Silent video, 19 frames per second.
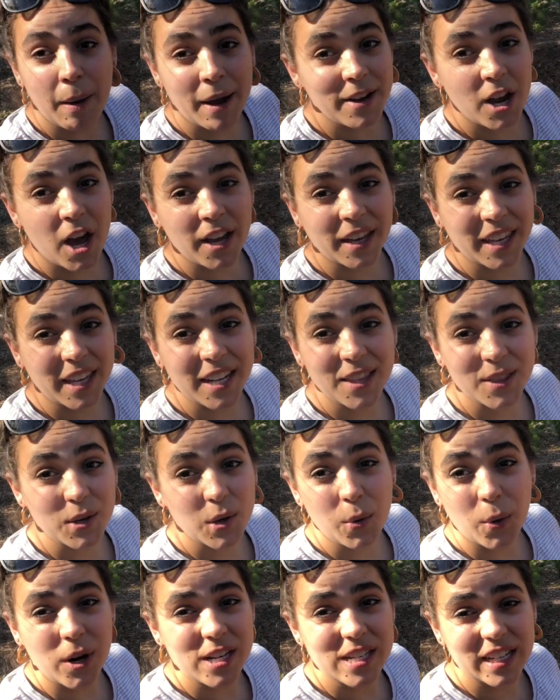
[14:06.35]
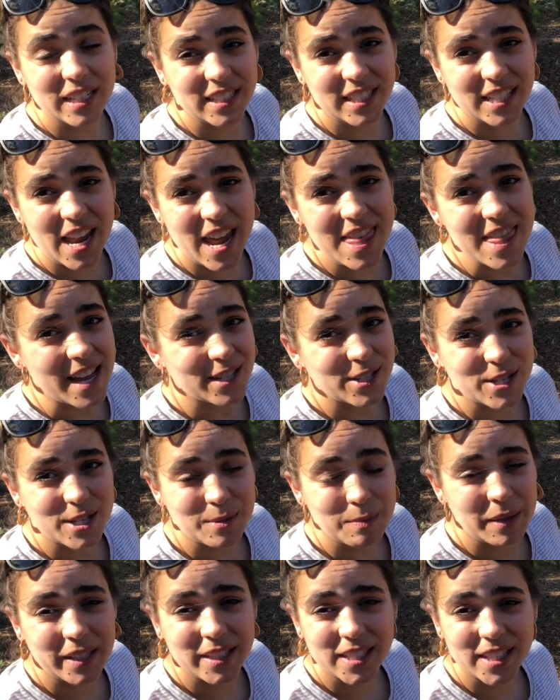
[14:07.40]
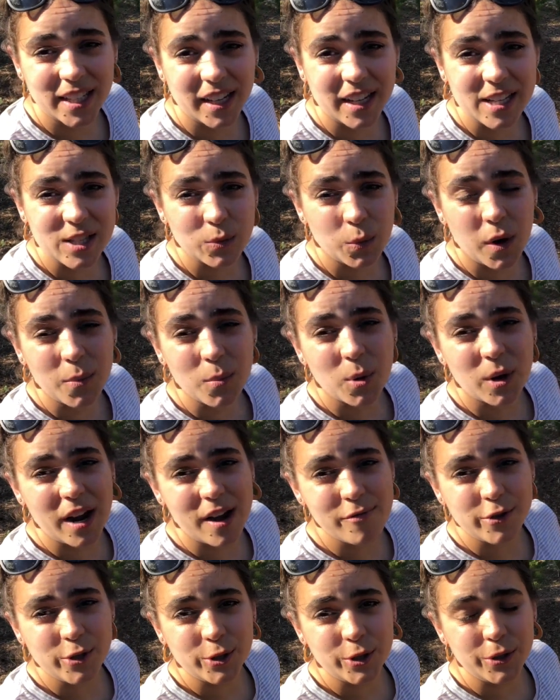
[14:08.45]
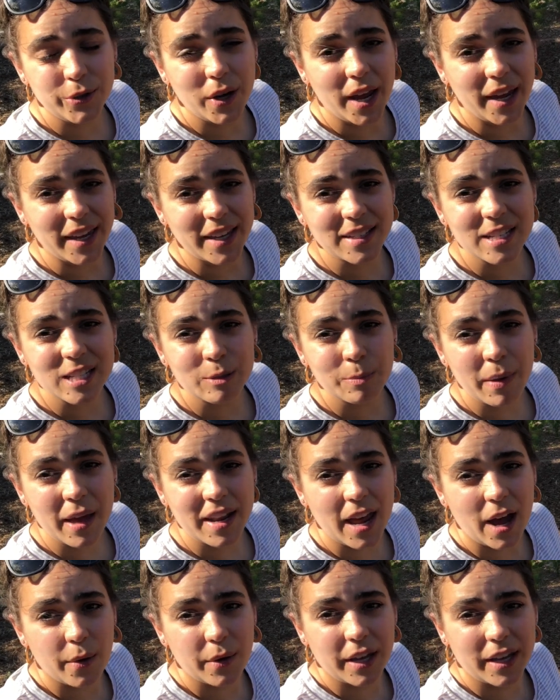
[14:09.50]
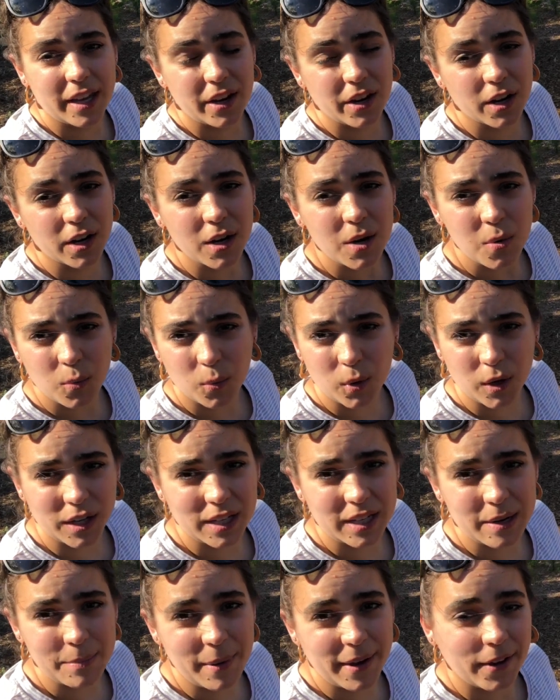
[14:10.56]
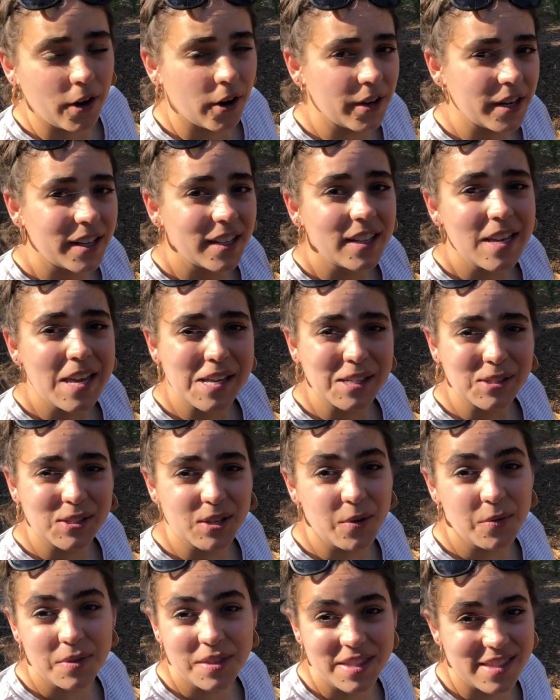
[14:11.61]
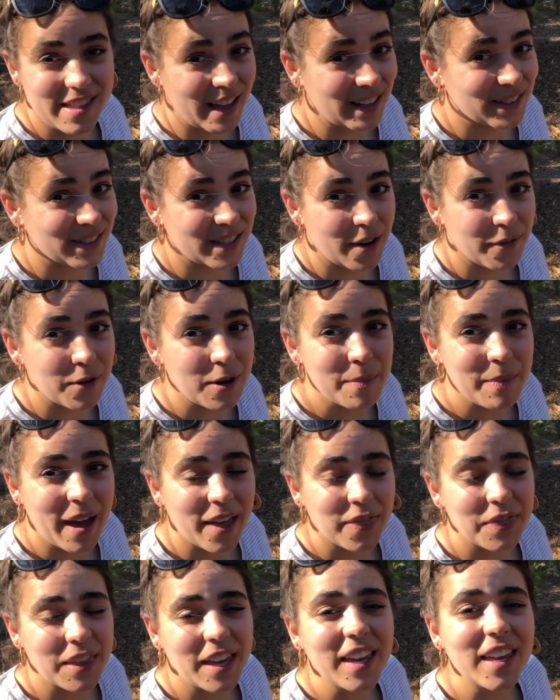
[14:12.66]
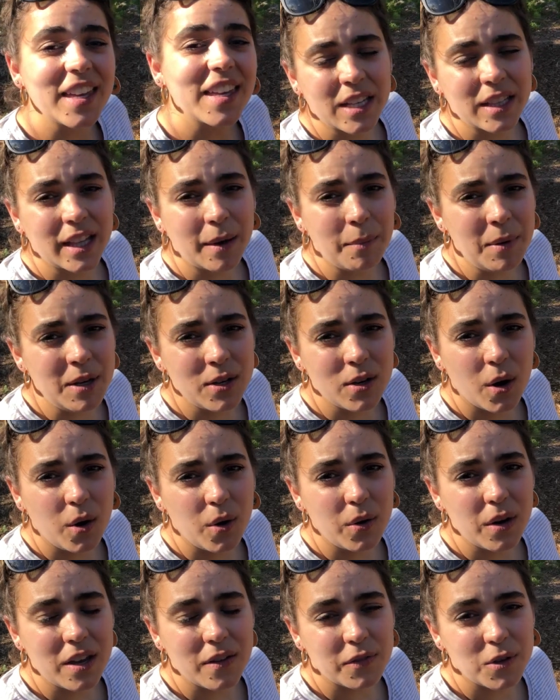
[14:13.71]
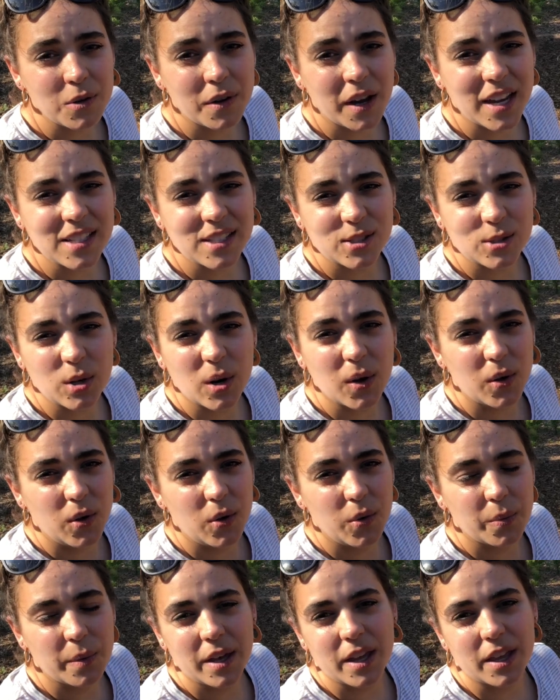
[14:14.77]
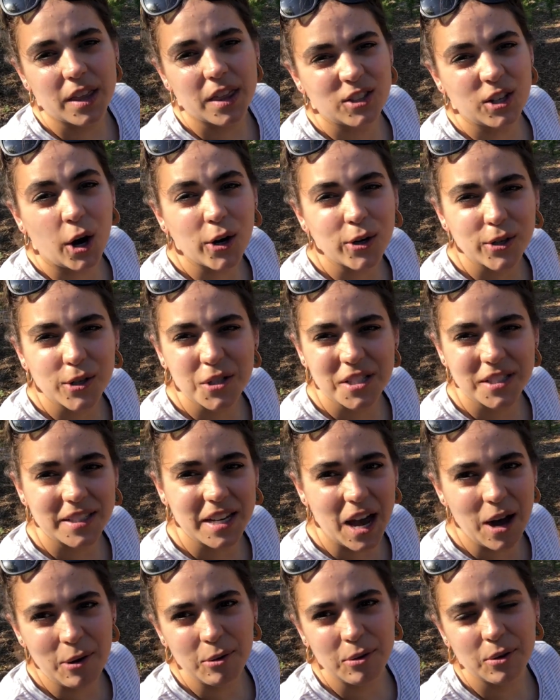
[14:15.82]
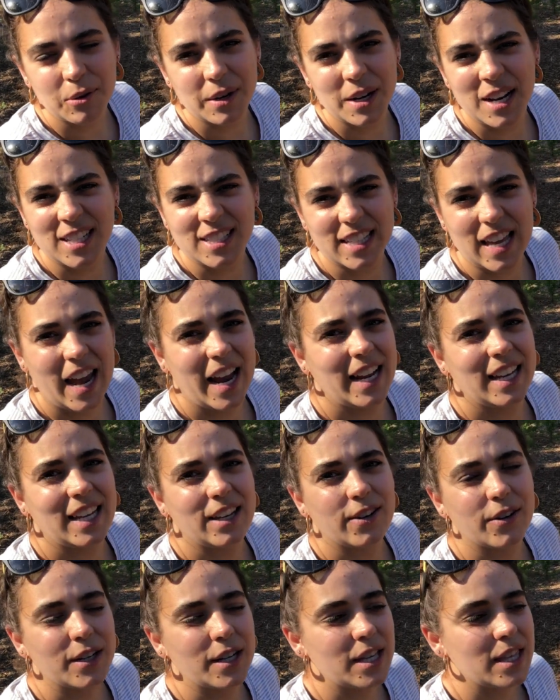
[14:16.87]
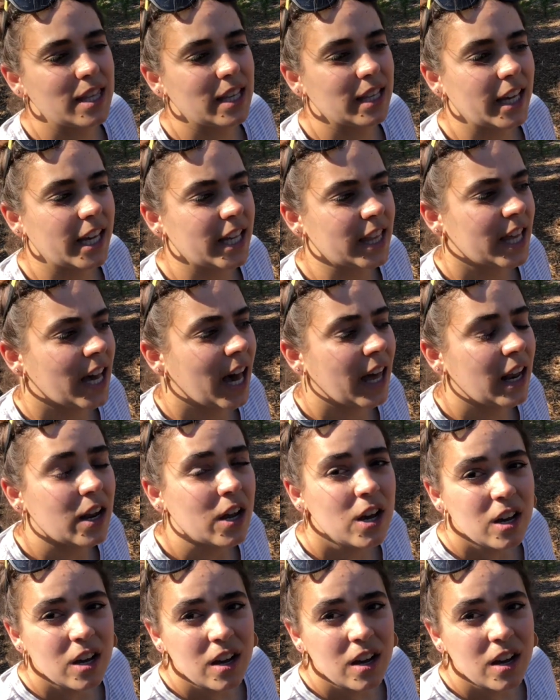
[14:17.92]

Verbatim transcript: By not getting the corn done today, that just means it's one more afternoon I get to spend out here working in my garden. And so that's never a bad thing. Let me know if you guys struggle with gardener's doubt or anxiety or anything like that